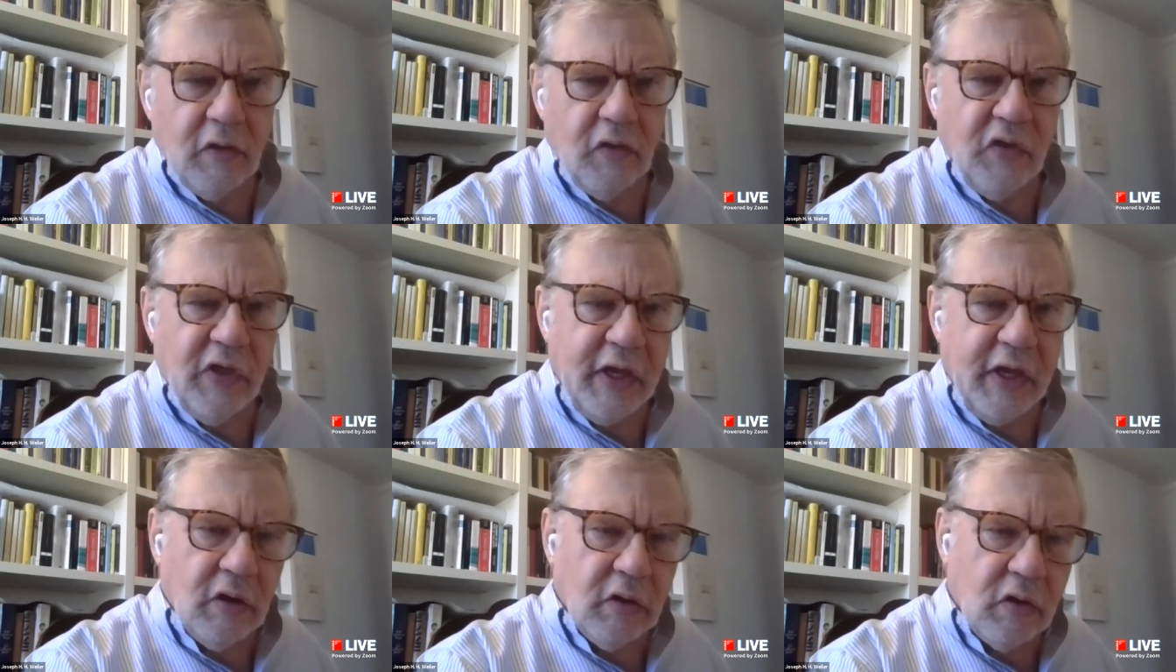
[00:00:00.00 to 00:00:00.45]

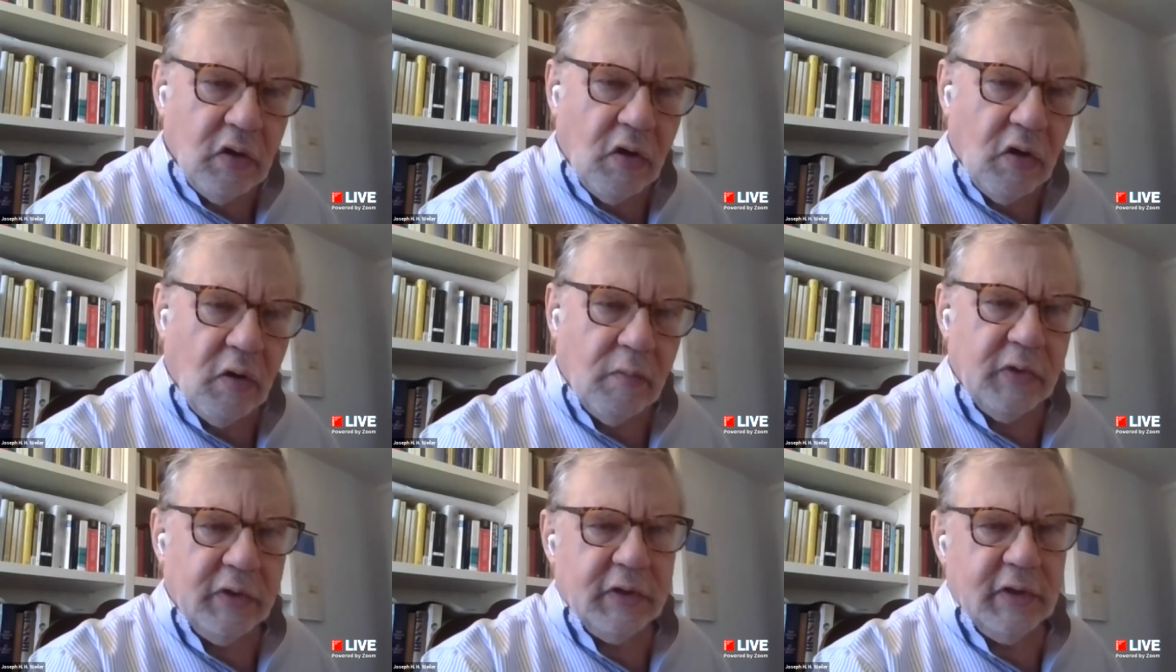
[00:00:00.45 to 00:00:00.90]
they are
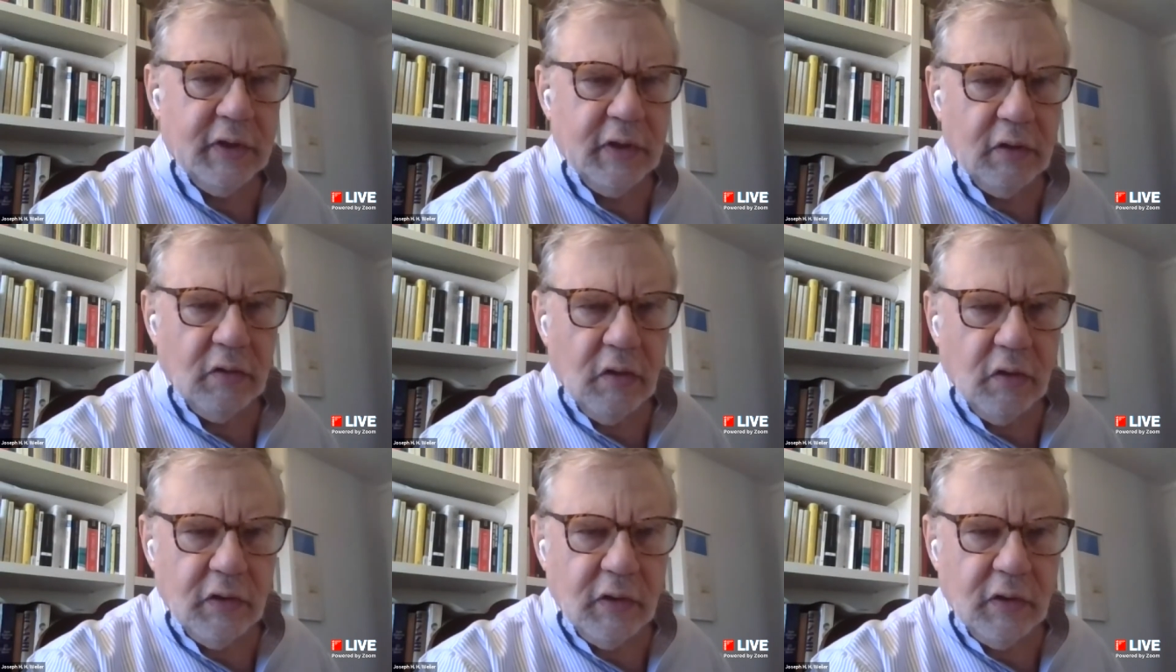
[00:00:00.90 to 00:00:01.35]

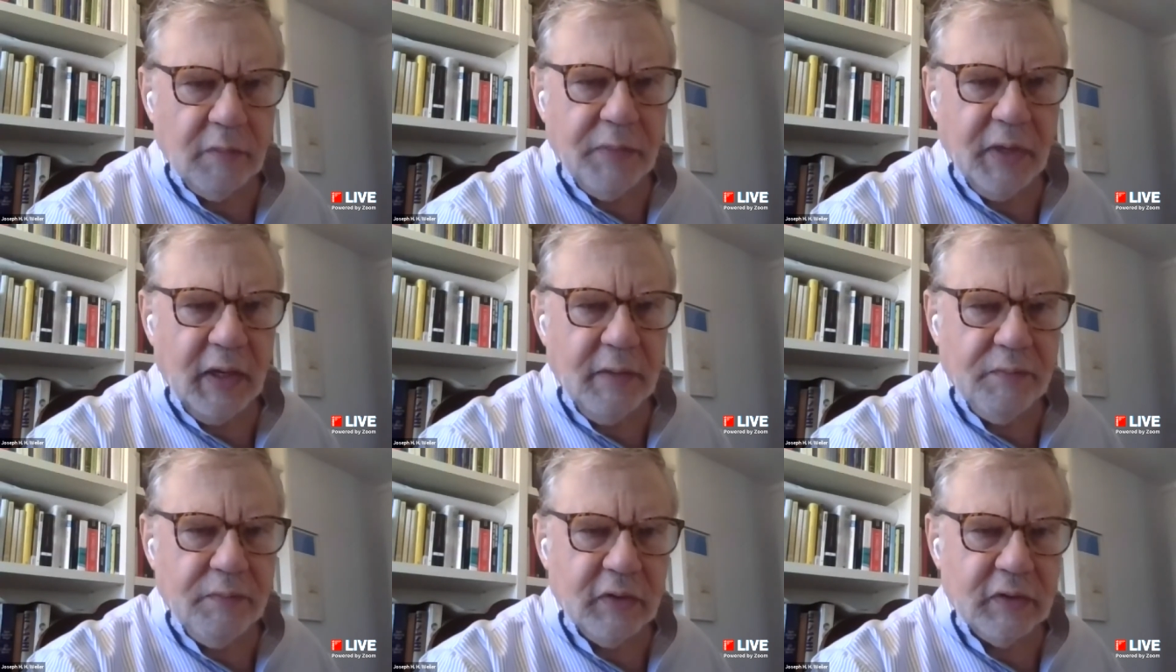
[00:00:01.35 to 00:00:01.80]
commenting on the
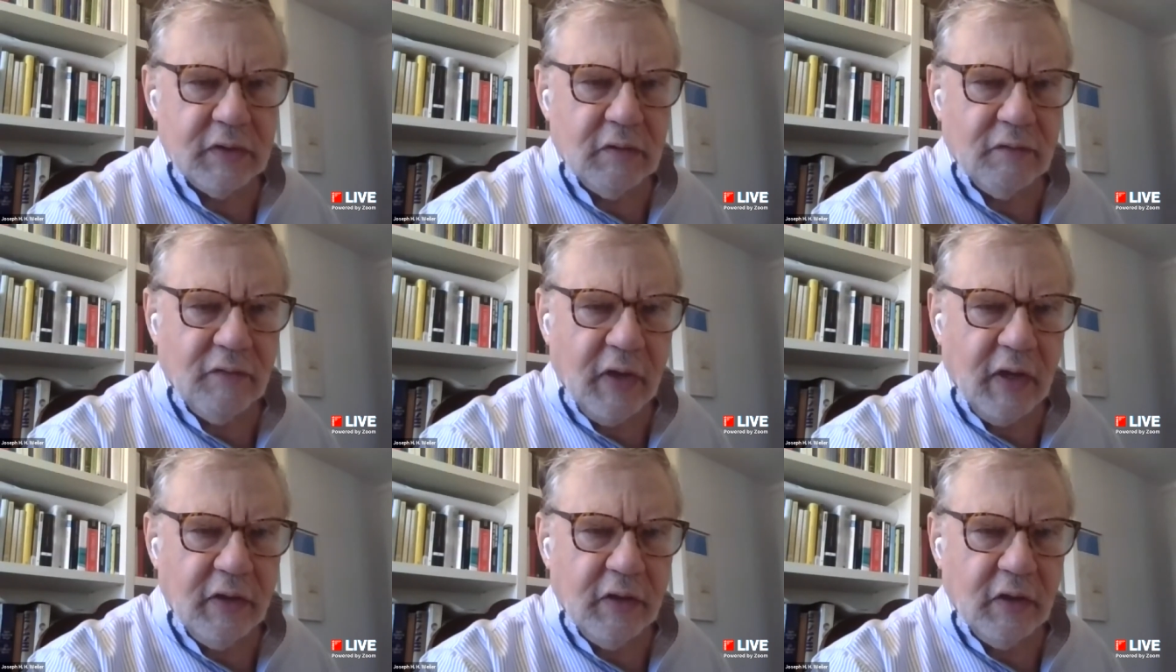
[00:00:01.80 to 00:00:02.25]
papers
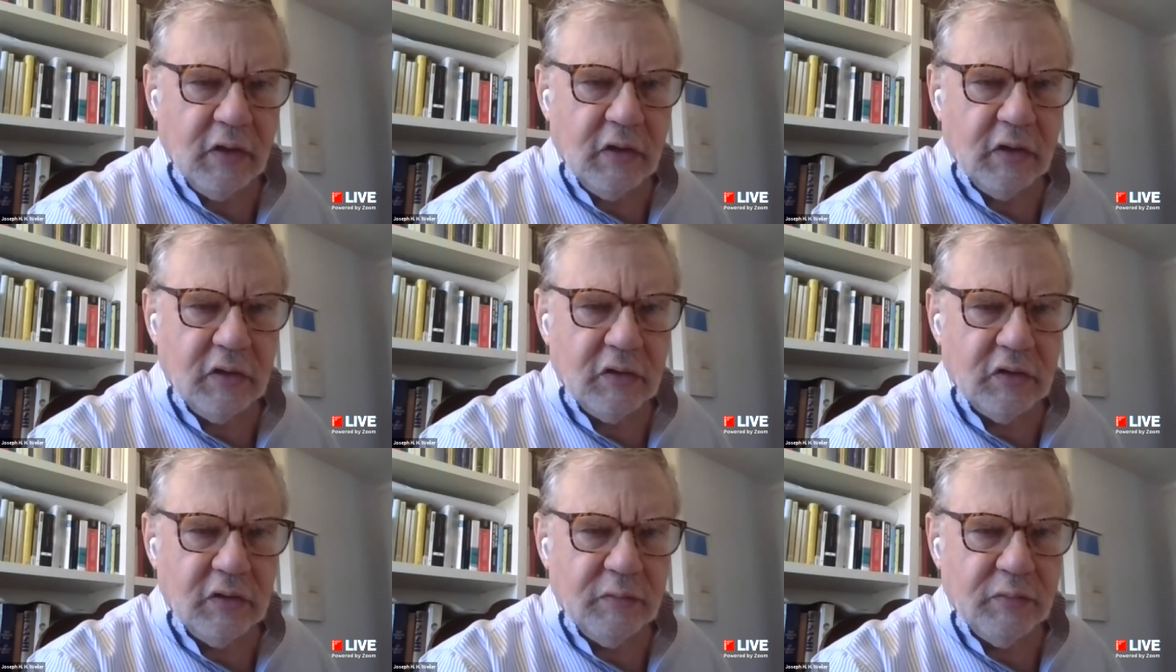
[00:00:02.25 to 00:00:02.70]
of other
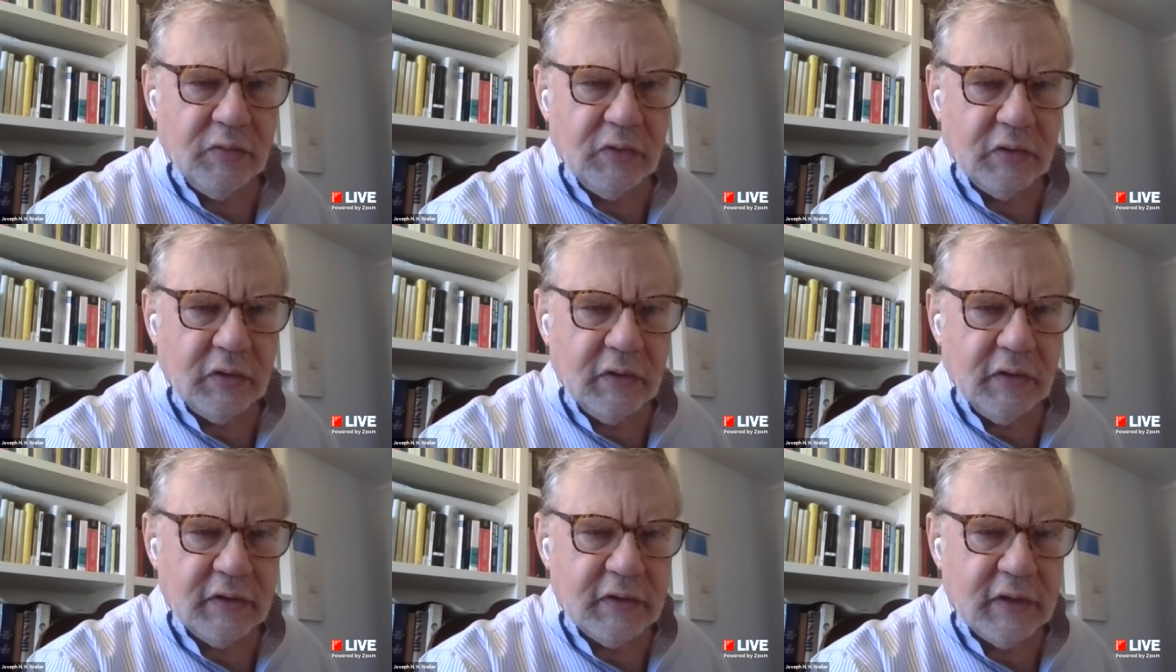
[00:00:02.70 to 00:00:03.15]

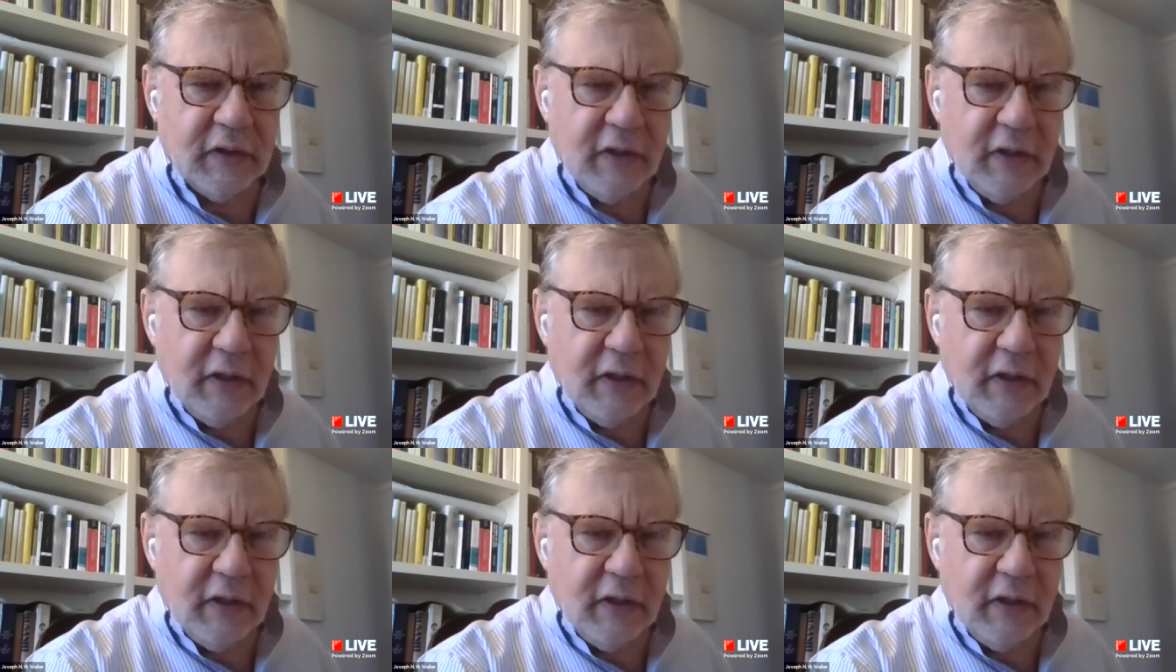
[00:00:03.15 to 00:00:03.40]
contributors.